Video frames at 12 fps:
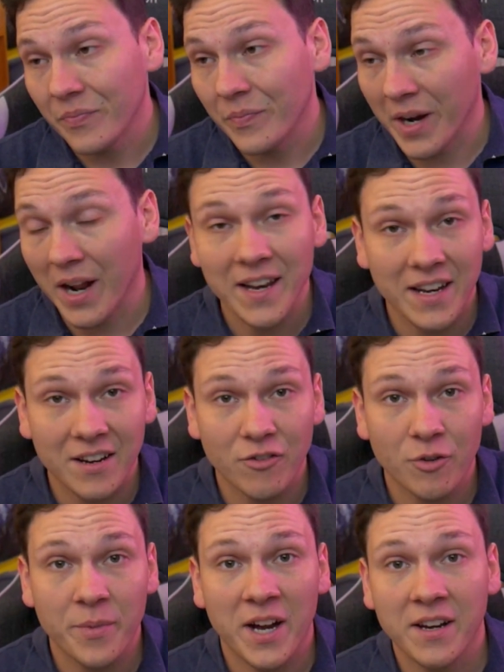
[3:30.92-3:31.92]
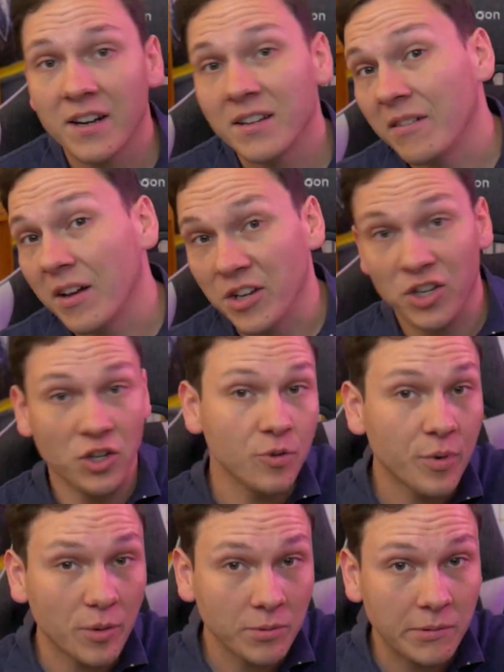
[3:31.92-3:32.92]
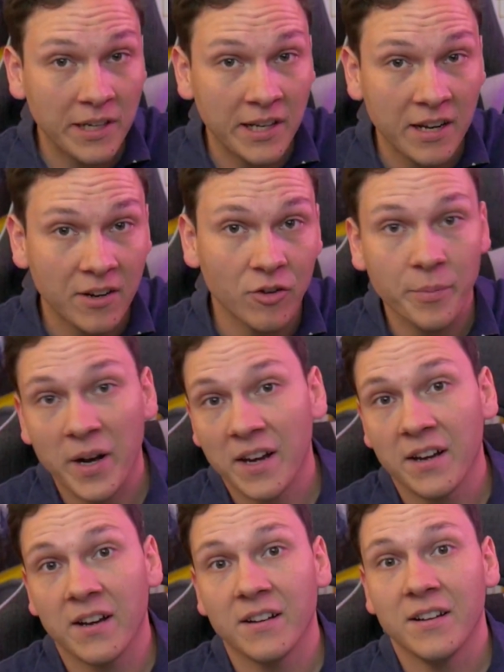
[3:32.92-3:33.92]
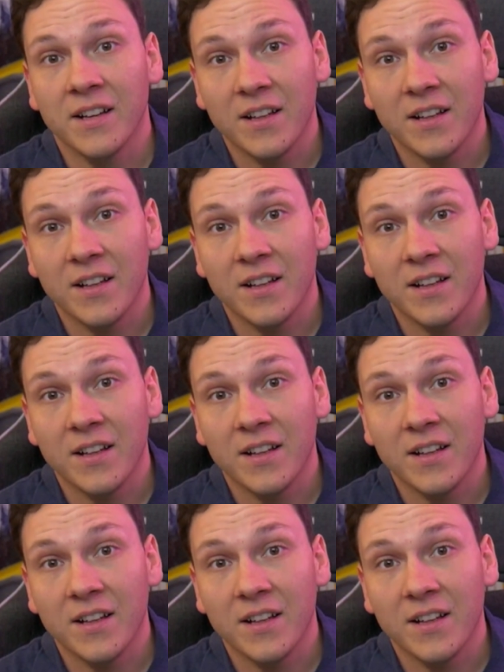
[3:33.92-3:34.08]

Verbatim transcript: but I need a reminder. You probably need a reminder.